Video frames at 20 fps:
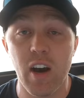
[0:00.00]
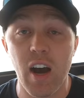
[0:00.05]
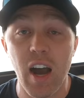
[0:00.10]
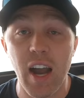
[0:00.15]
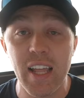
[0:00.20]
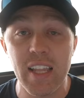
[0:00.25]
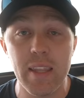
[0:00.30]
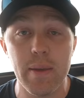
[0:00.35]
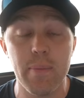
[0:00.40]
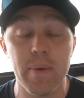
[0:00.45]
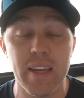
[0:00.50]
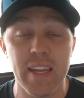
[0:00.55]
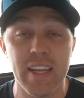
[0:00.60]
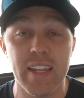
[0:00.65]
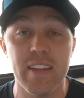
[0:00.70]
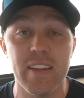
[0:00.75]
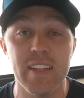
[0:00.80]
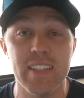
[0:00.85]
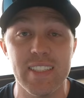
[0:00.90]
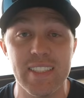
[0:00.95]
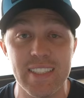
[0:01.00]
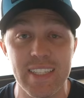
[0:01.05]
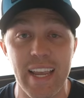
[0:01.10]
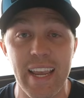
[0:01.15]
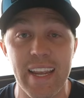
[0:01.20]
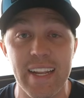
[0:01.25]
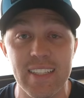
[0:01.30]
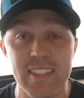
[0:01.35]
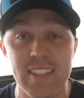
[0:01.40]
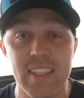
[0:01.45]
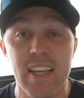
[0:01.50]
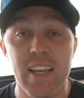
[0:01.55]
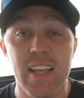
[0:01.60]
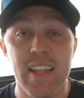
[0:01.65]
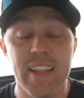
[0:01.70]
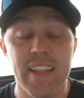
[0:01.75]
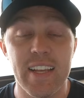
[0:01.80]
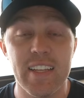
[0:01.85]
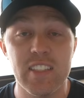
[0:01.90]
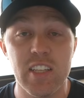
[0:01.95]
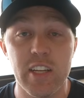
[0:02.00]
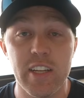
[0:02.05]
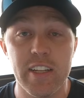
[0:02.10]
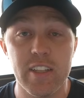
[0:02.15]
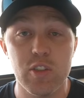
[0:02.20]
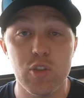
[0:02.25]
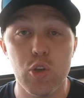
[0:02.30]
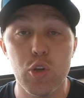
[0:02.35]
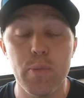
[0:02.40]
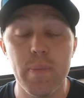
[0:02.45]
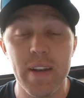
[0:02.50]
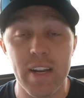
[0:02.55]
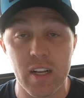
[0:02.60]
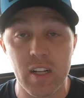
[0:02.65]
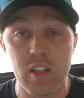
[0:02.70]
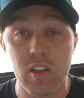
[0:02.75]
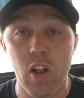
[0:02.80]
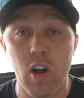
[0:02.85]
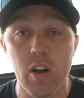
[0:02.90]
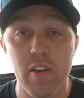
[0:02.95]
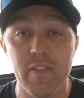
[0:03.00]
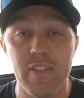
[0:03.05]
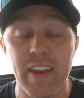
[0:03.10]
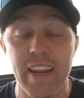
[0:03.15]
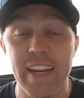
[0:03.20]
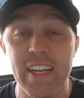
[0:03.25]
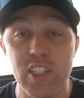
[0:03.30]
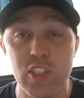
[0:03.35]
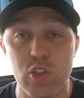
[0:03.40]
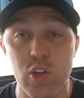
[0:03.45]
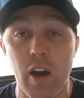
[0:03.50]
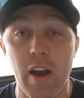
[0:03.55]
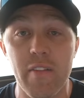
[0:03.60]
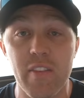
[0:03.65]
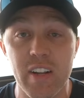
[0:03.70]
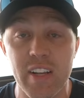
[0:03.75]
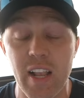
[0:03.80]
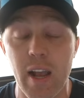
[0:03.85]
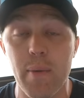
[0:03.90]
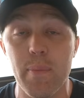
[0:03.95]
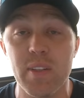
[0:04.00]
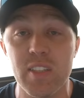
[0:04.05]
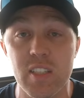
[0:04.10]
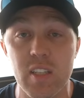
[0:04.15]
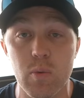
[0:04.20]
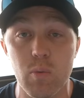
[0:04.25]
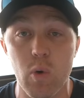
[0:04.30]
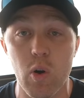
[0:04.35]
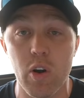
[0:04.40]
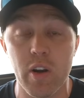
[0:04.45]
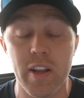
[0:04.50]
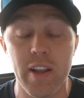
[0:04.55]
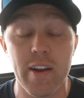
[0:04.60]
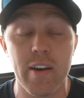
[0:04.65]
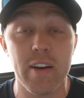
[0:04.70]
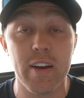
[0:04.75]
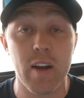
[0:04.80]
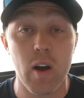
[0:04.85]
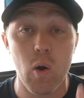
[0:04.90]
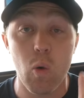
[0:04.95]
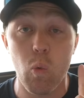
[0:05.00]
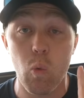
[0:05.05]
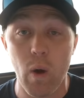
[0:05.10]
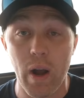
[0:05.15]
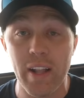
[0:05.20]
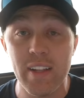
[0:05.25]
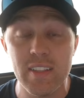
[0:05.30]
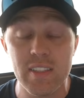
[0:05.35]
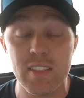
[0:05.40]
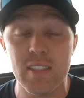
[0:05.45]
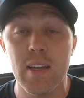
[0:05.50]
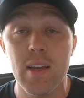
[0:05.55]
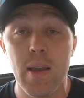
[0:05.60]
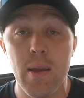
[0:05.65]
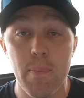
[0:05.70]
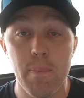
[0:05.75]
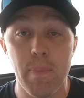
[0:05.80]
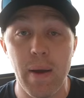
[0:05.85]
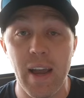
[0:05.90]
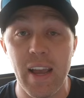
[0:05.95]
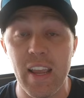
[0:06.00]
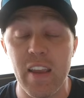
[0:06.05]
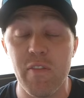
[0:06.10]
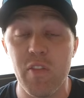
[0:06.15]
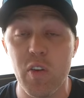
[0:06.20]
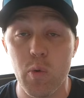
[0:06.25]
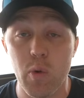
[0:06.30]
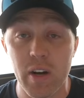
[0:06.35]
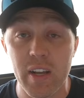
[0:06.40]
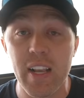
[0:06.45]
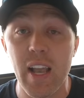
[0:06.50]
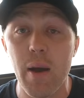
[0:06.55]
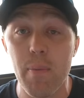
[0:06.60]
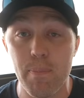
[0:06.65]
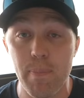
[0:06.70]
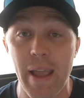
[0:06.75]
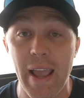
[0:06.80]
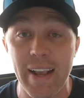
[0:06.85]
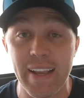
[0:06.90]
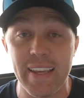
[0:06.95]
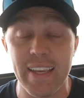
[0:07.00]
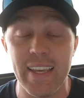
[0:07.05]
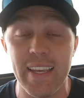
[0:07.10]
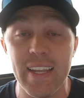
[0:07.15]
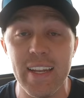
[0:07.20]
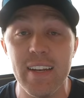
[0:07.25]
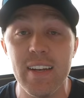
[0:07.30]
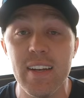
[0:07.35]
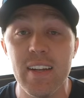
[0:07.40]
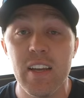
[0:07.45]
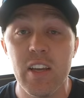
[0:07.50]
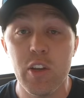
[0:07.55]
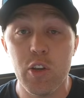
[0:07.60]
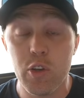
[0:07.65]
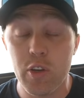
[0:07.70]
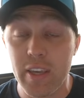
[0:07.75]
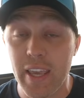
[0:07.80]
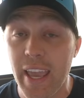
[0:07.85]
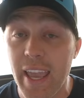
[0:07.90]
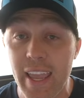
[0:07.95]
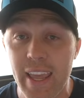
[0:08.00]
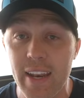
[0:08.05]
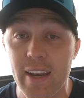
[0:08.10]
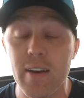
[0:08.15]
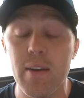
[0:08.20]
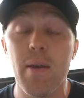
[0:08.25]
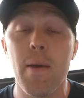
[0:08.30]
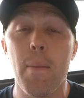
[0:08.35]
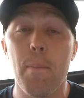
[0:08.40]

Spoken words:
High Limit in the States, there's a 2-minute clock for each driver to come into the work area once, but if you want to come back in, you can,